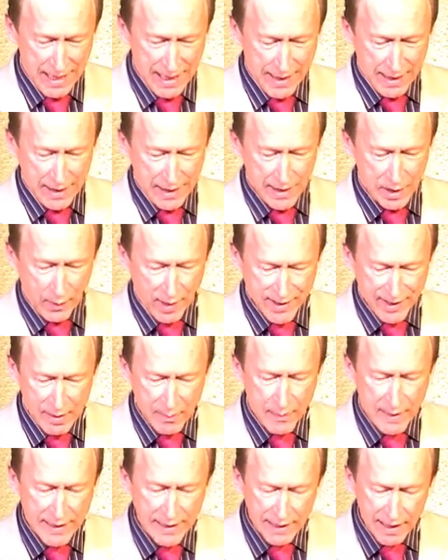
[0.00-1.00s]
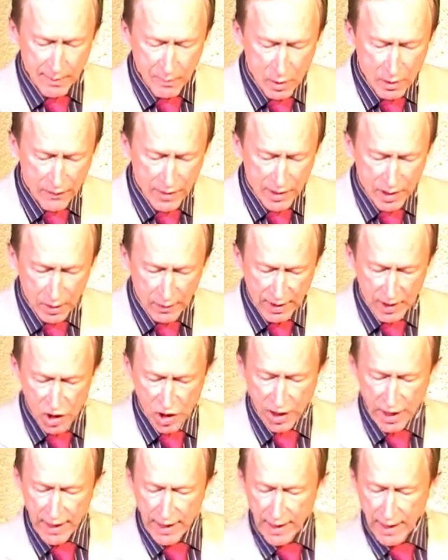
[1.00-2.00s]
So as I mentally move into each
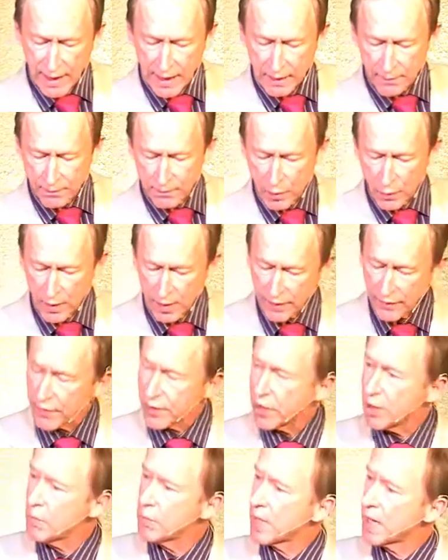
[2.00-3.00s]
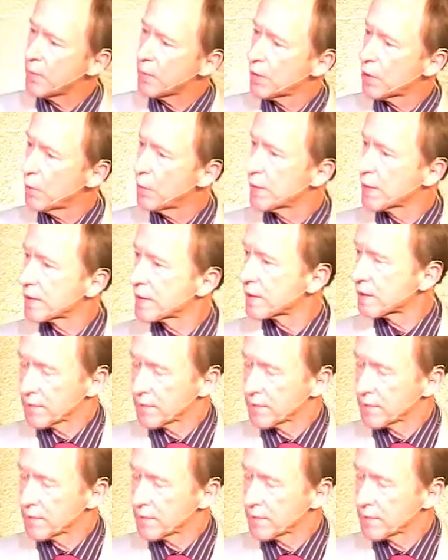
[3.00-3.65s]
day, I reaffirm my purpose.